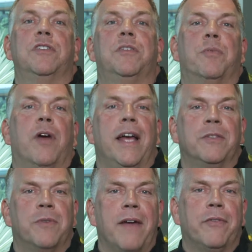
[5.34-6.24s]
the surprise
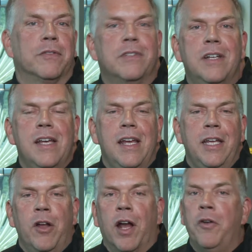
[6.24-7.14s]
raffle.
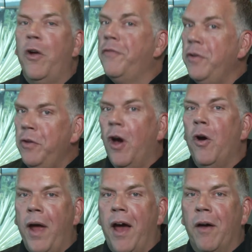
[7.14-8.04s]
You know, I don't know if you
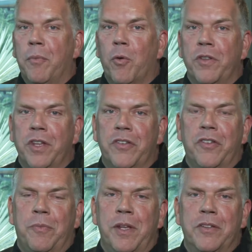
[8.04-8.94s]
know how important this
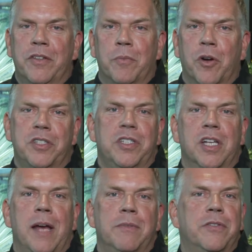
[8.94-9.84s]
has been to the March of
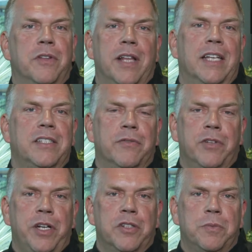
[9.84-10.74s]
Dimes for the last
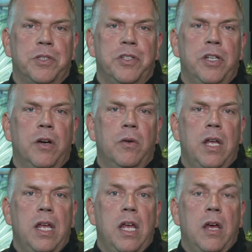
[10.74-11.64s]
several years, but you know,
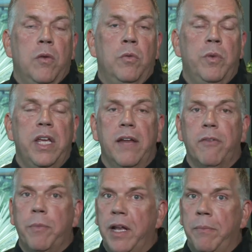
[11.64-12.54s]
when we get
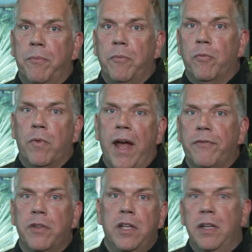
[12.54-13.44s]
everybody
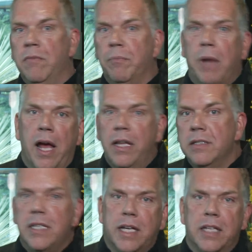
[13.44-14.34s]
raffling and
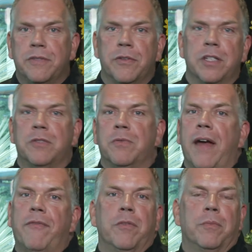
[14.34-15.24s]
buying tickets for this
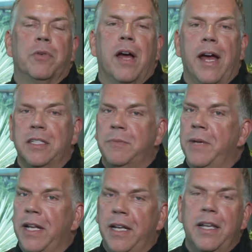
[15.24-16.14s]
raffle prize,
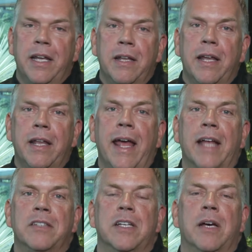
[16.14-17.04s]
man, it
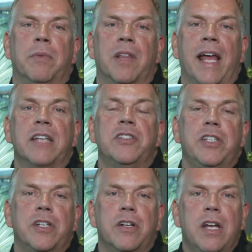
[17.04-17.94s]
adds up. Last
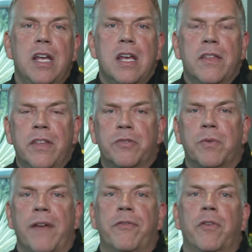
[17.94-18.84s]
year, this
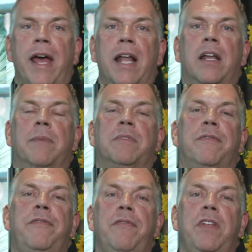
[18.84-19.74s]
raffle added up to
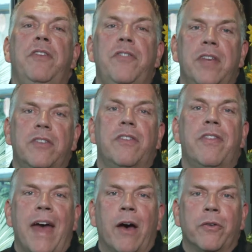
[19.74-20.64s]

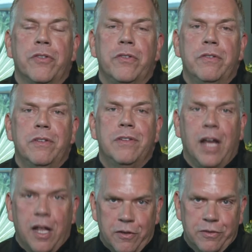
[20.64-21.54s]

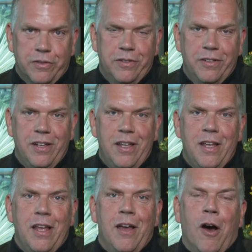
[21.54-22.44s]

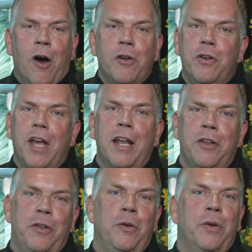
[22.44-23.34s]
$56,000. All you gotta
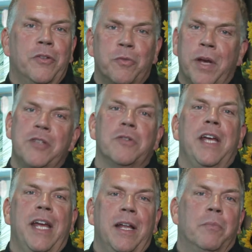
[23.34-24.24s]
do is raise your
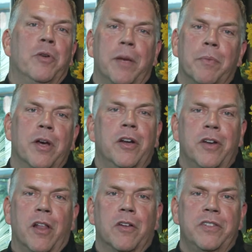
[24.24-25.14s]
hand and put up a
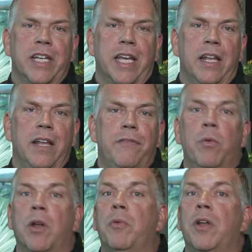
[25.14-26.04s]
$100 ticket. If you
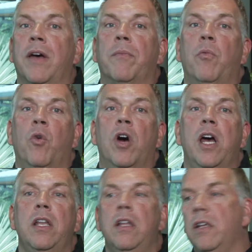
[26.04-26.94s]
wanna put up
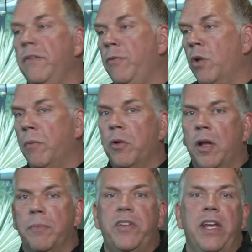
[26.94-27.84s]
one, if you wanna put
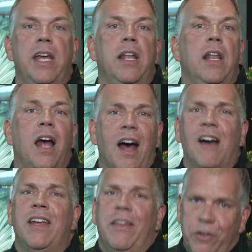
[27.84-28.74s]
up 10,
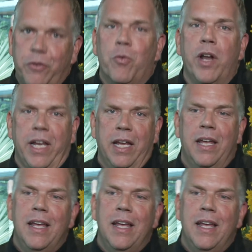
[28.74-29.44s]
I'll give you 20.